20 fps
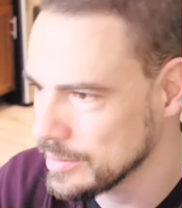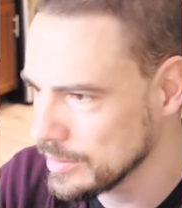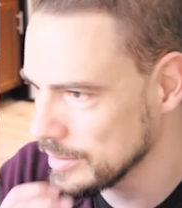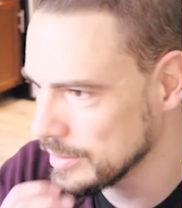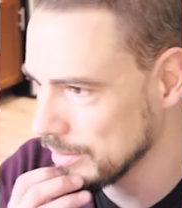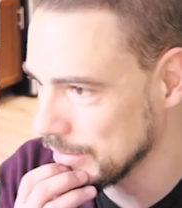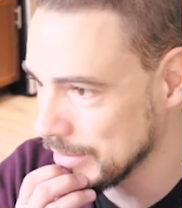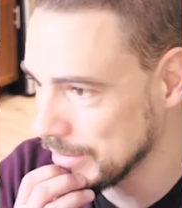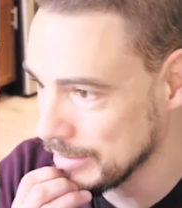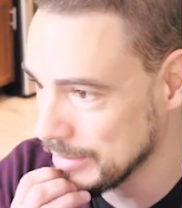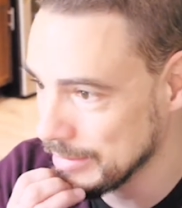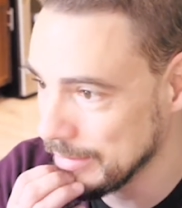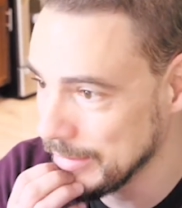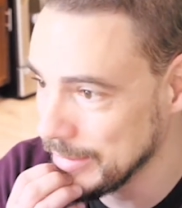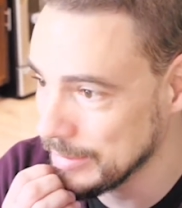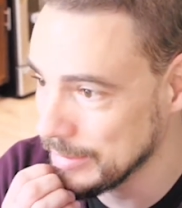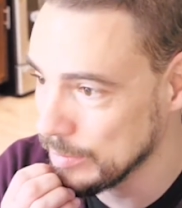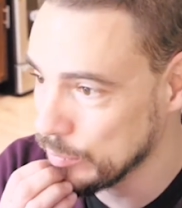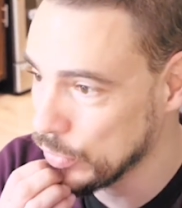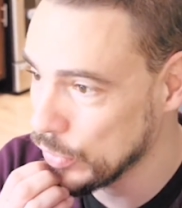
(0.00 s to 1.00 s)
It just
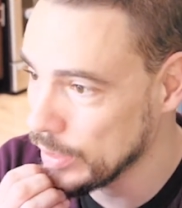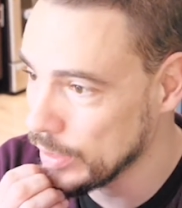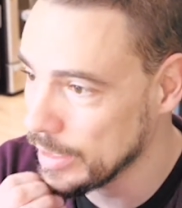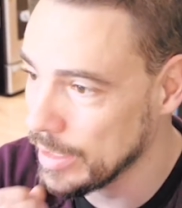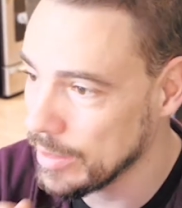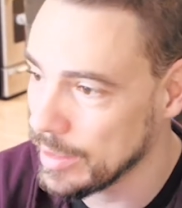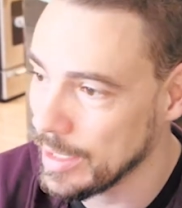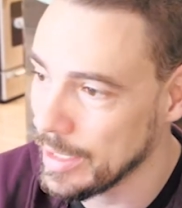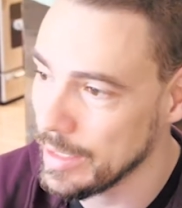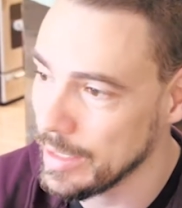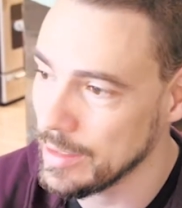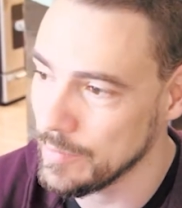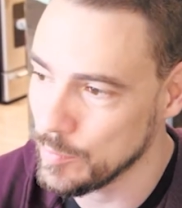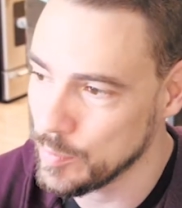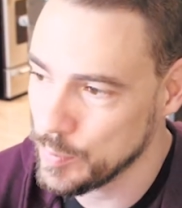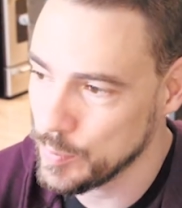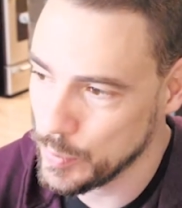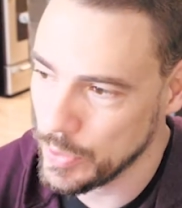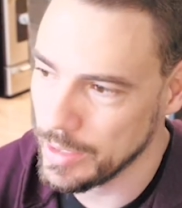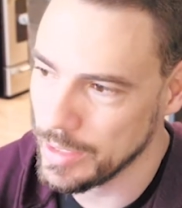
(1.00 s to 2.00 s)
isn't putting out
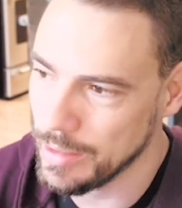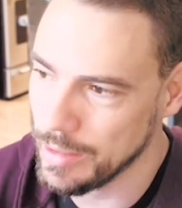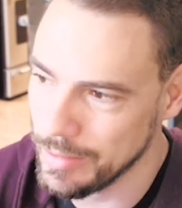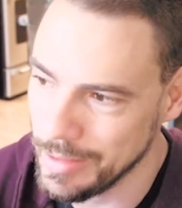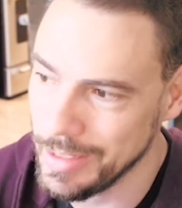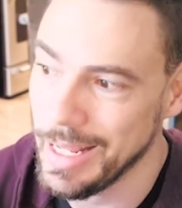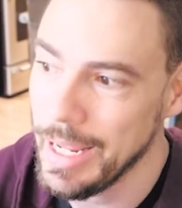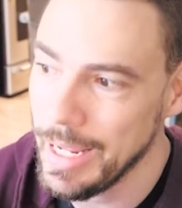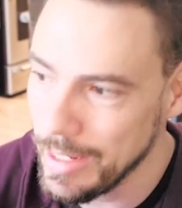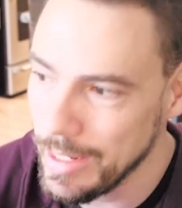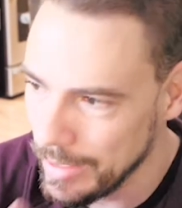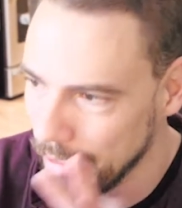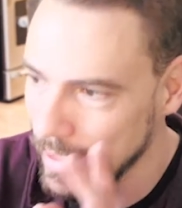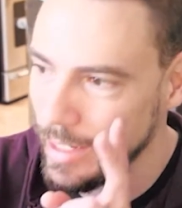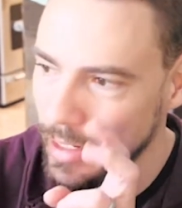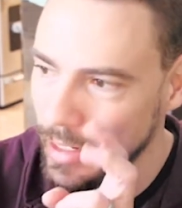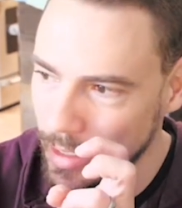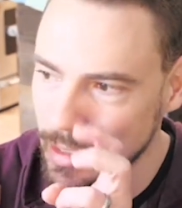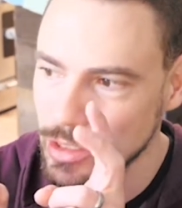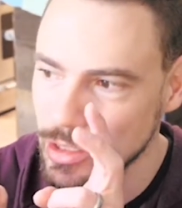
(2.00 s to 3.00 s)
putting out an
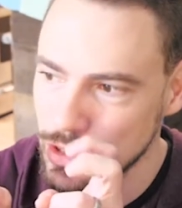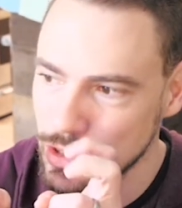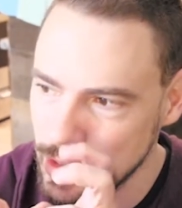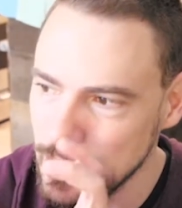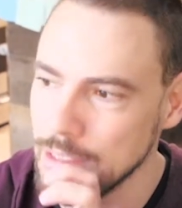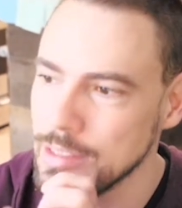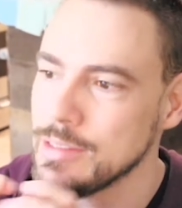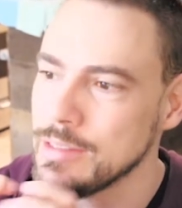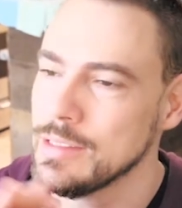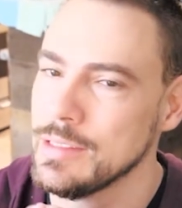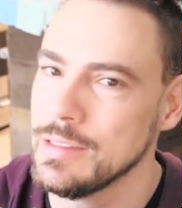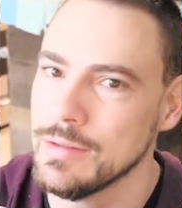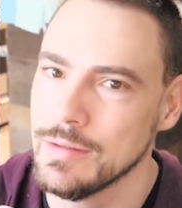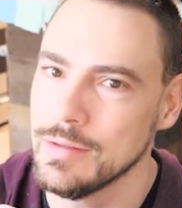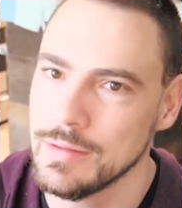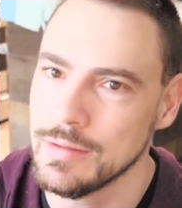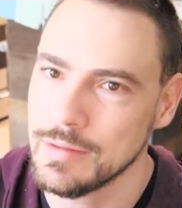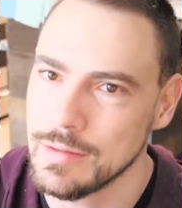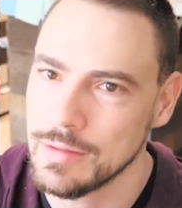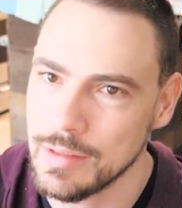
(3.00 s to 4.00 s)
HD signal,
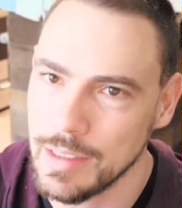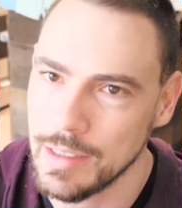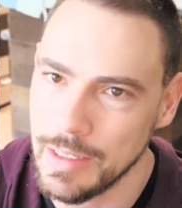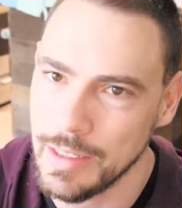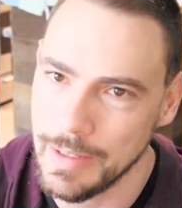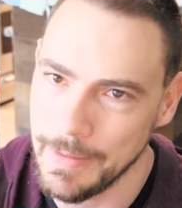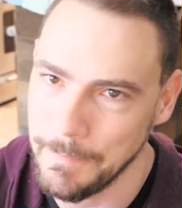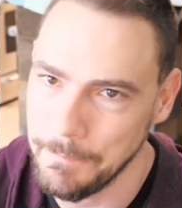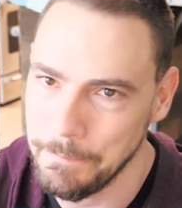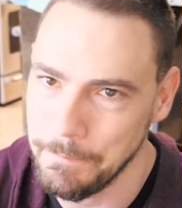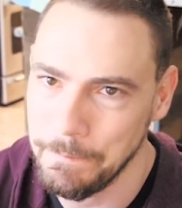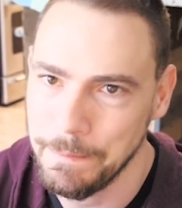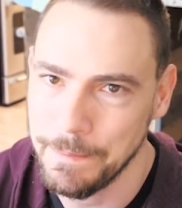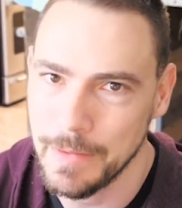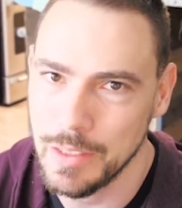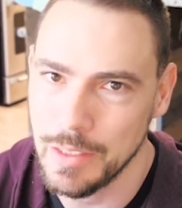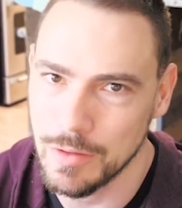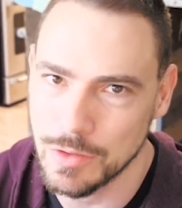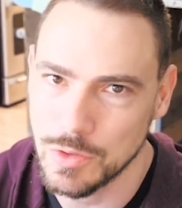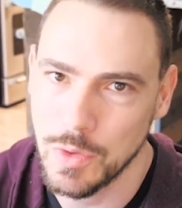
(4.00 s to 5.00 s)

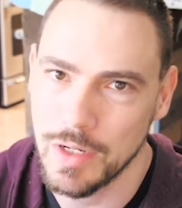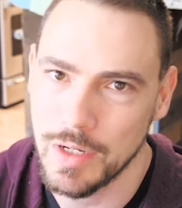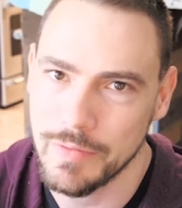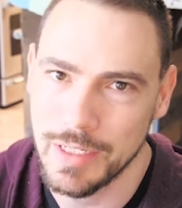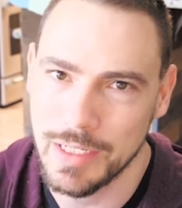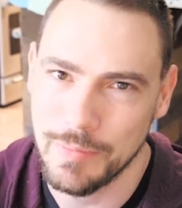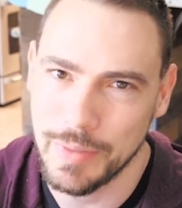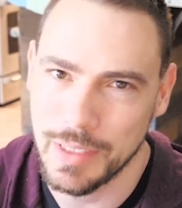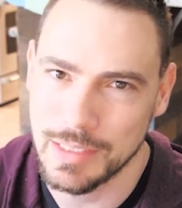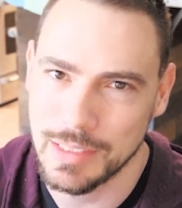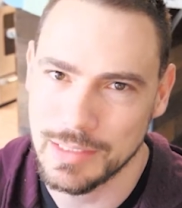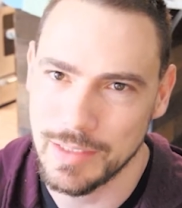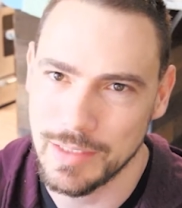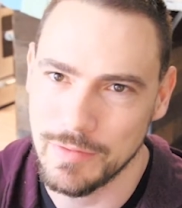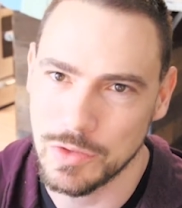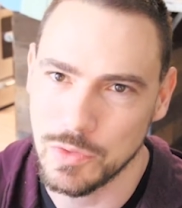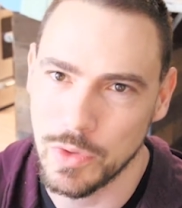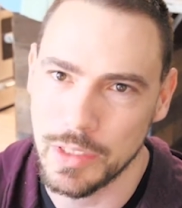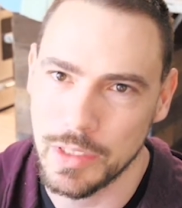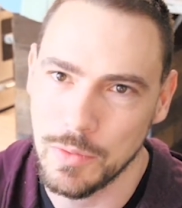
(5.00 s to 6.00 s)
1280 by
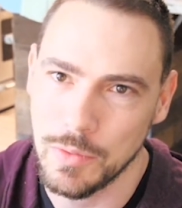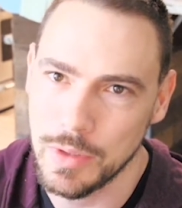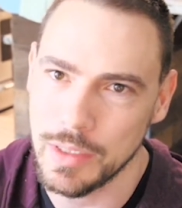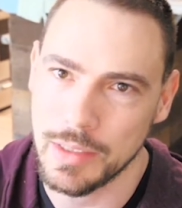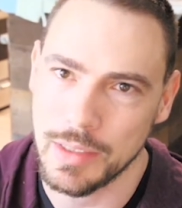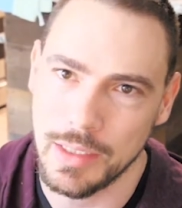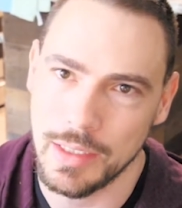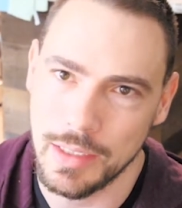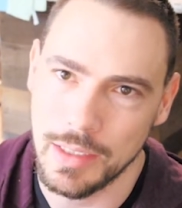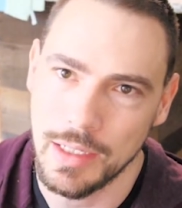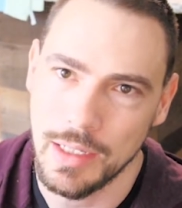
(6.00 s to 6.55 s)
720, while the